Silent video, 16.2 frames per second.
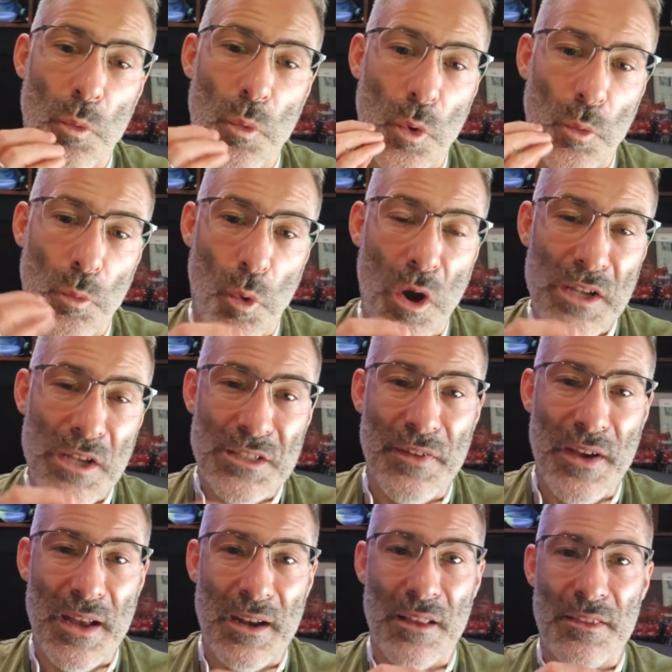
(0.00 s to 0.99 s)
Wise
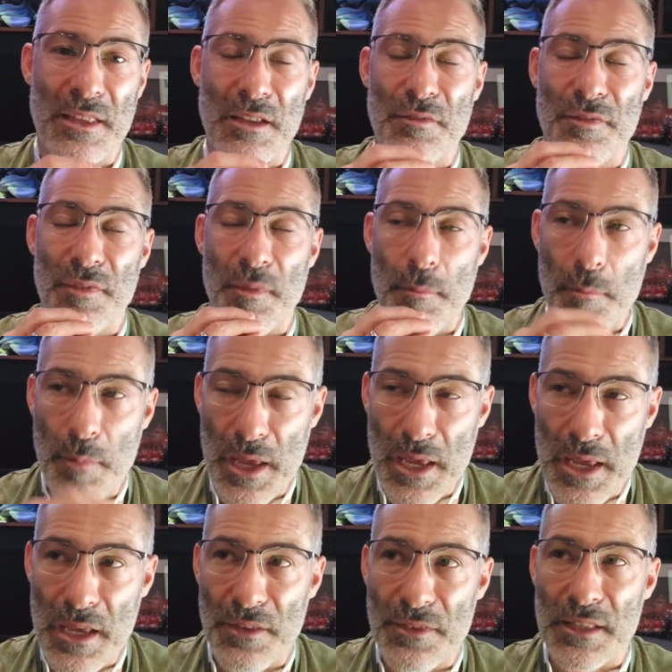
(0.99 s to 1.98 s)
fan, I think for
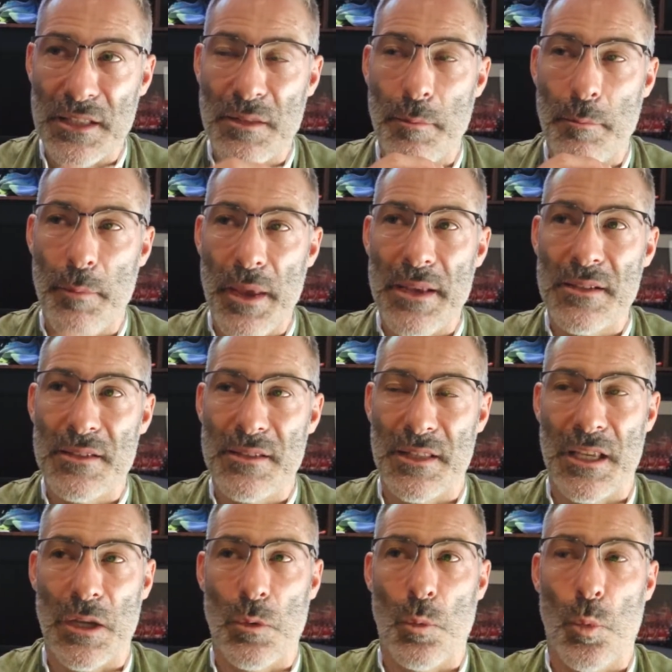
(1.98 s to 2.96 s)
me, I think the biggest
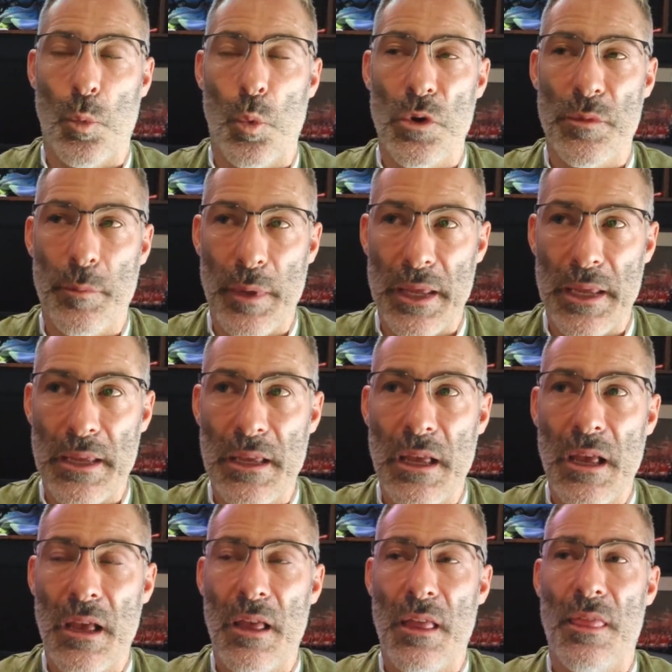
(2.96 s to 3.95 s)
thing would
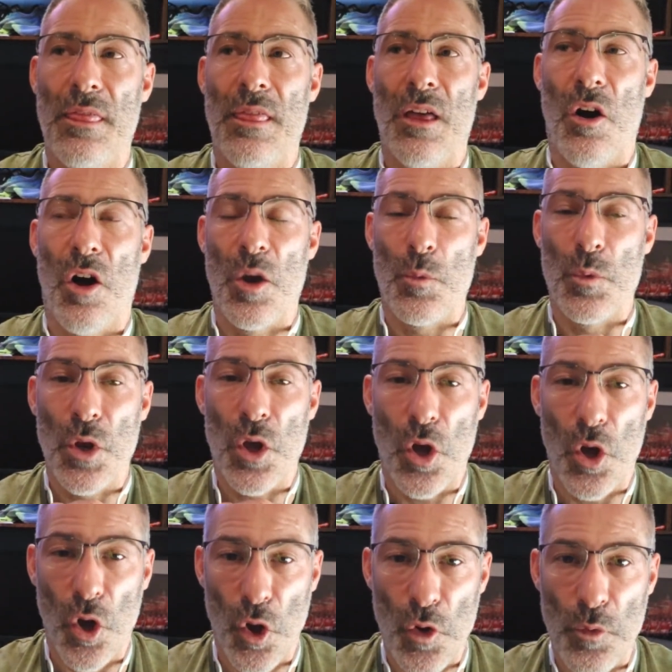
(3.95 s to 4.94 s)
be that I would
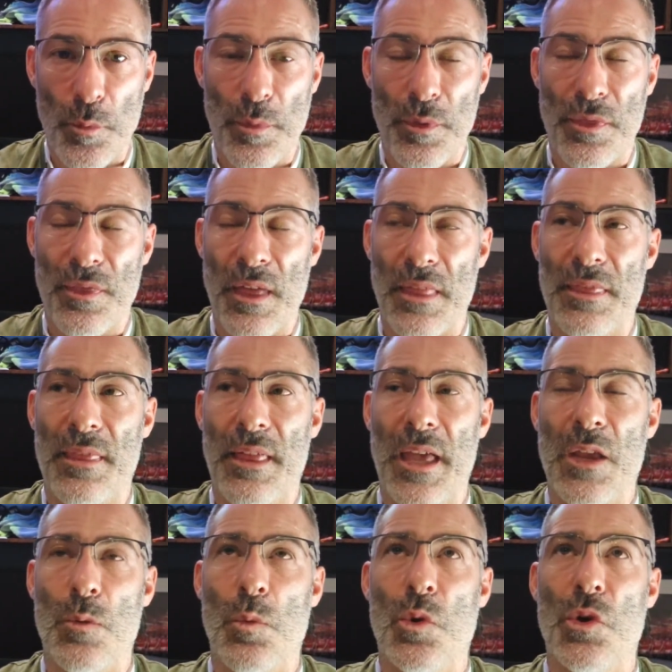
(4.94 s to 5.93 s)
hope that
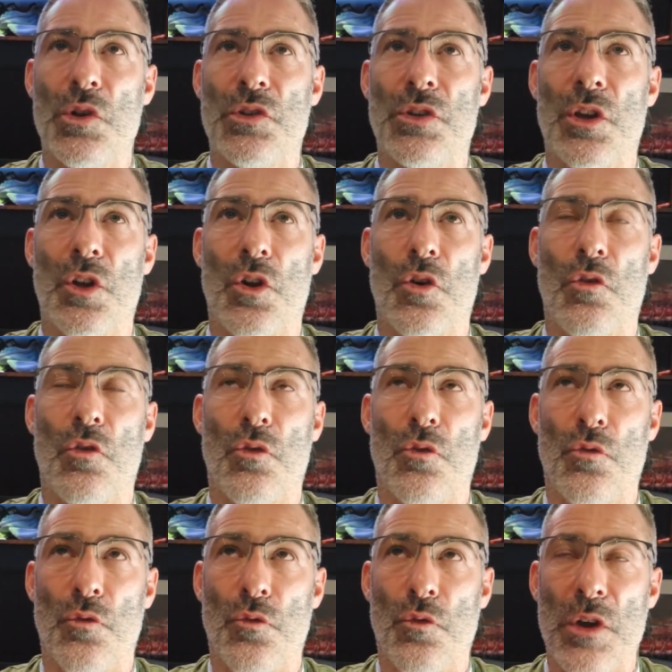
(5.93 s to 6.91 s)
they would
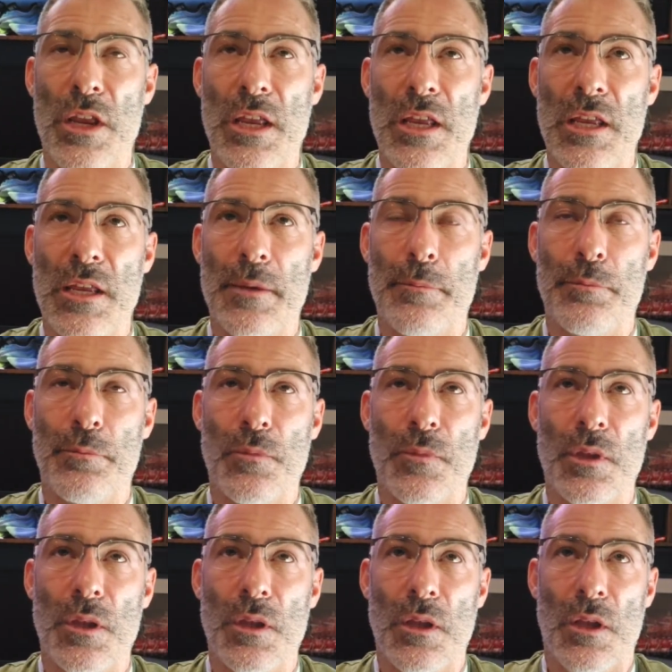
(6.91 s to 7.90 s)
renovate
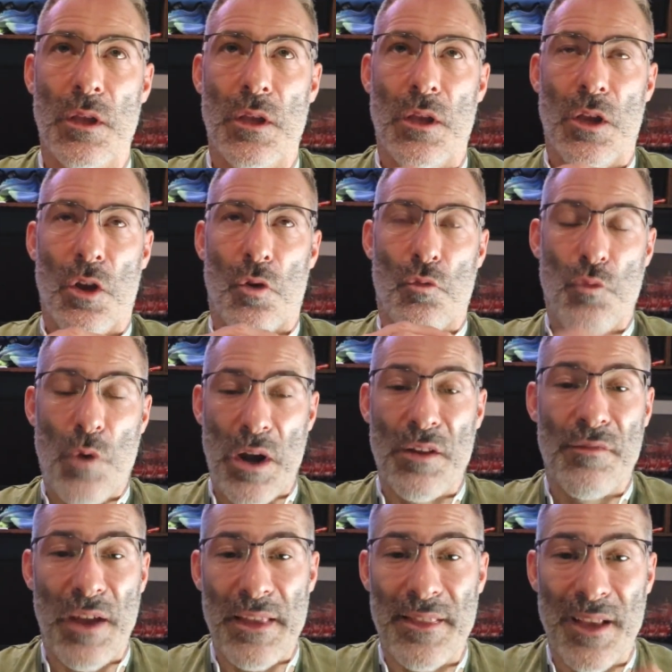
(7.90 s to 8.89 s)

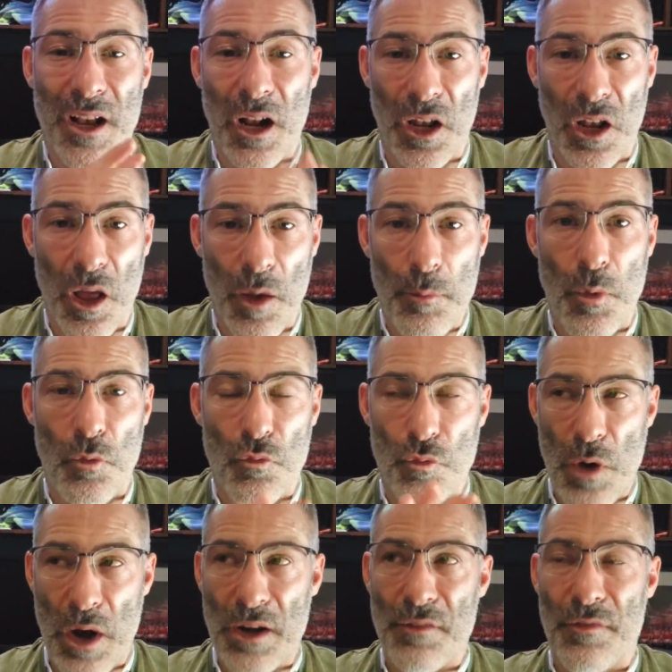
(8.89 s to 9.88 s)
the club,
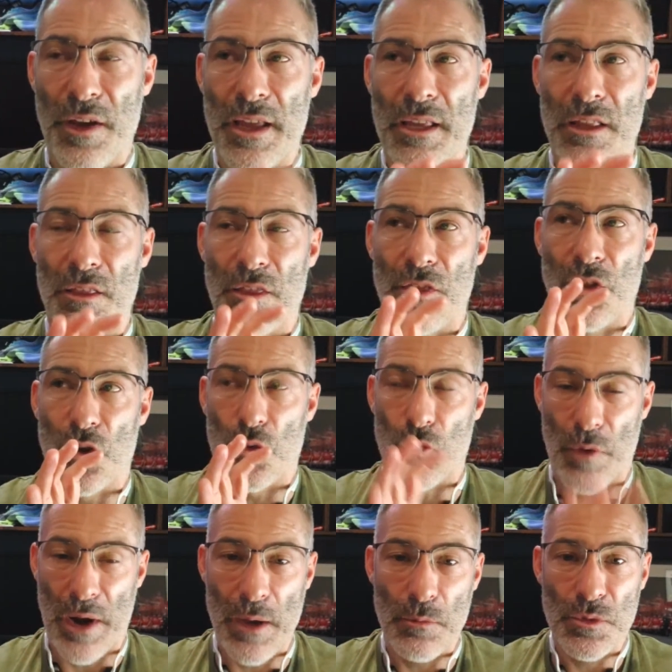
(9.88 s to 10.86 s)
renovate the
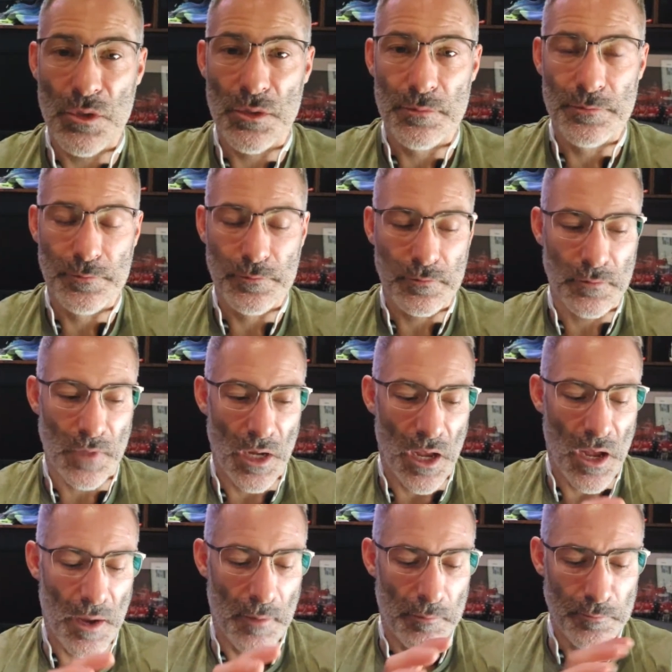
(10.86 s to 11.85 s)
ground.
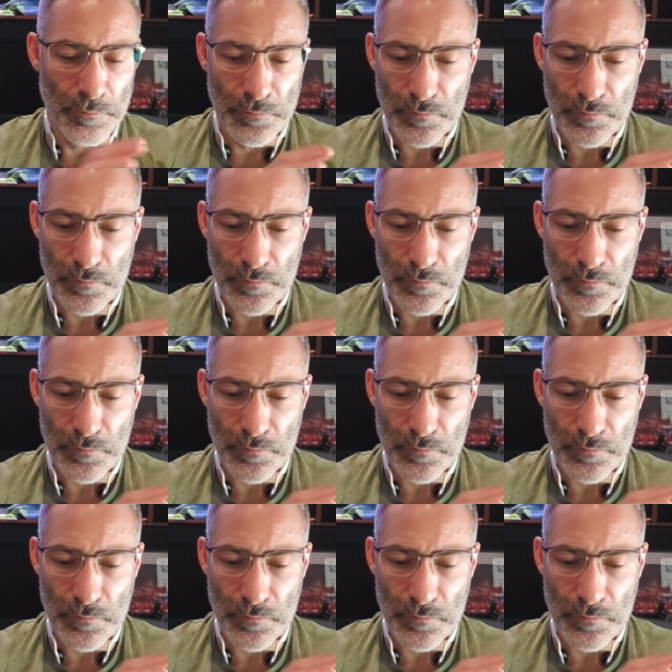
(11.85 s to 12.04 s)
I